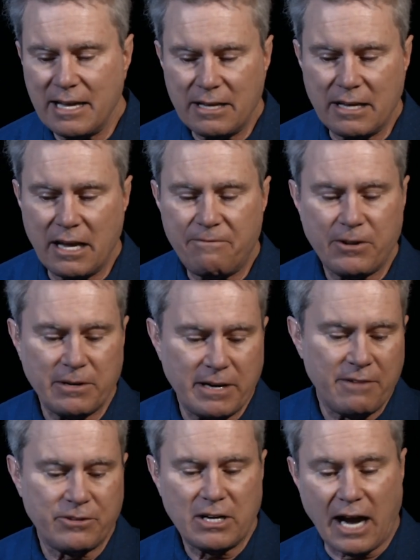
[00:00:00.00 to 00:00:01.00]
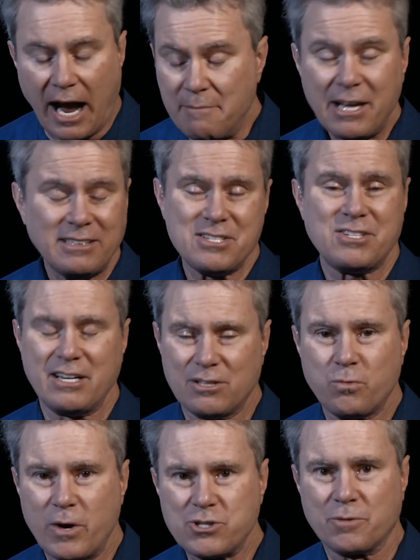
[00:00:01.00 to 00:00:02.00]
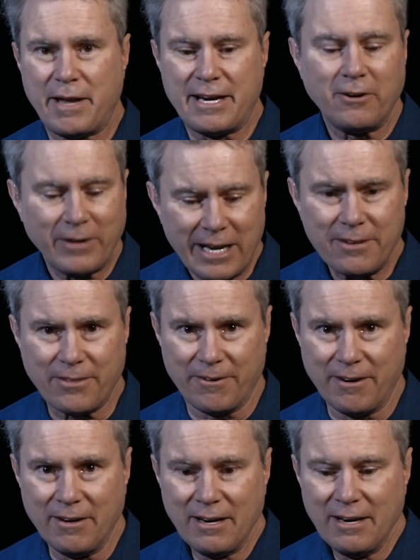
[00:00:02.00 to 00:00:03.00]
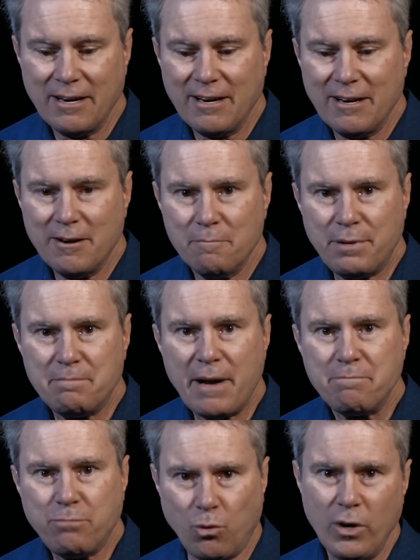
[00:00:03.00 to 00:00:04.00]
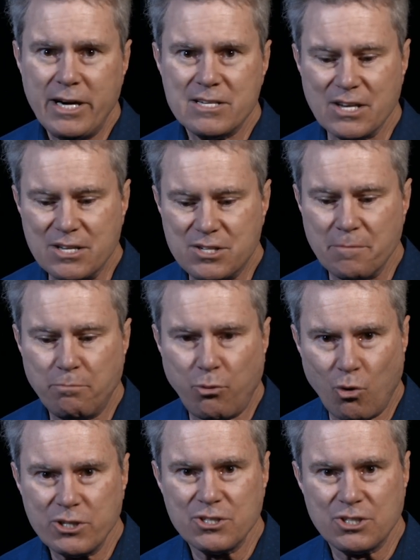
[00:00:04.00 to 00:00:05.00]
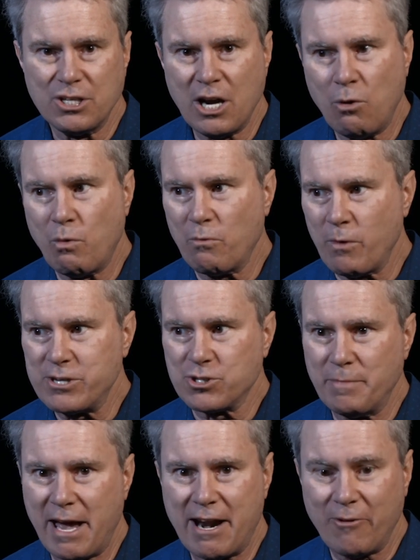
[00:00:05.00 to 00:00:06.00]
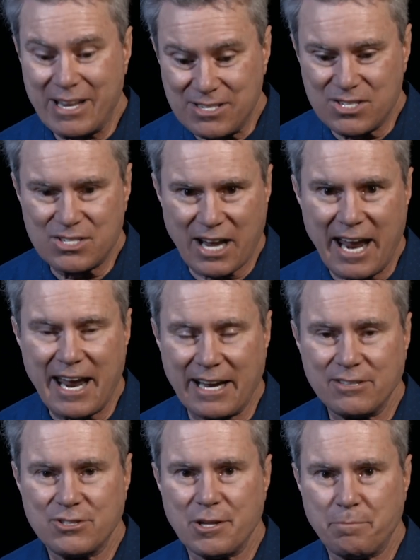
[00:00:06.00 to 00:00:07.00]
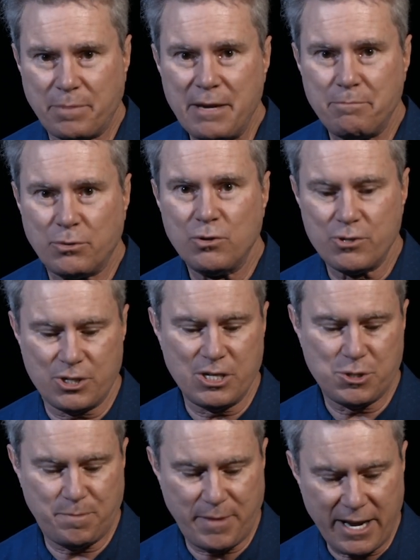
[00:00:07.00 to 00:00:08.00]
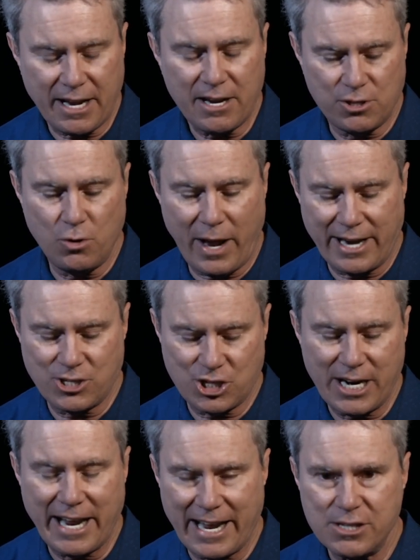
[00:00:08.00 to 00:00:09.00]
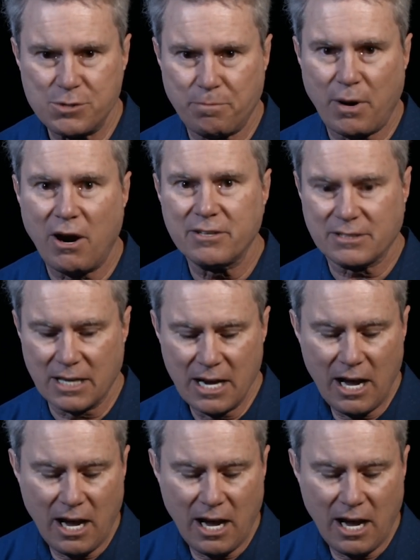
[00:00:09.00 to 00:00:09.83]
if you, if you, I'm not listening to Rachel Maddow either. But my point is, it's important to know what Rachel Maddow is saying to the people who she's speaking to, and she is part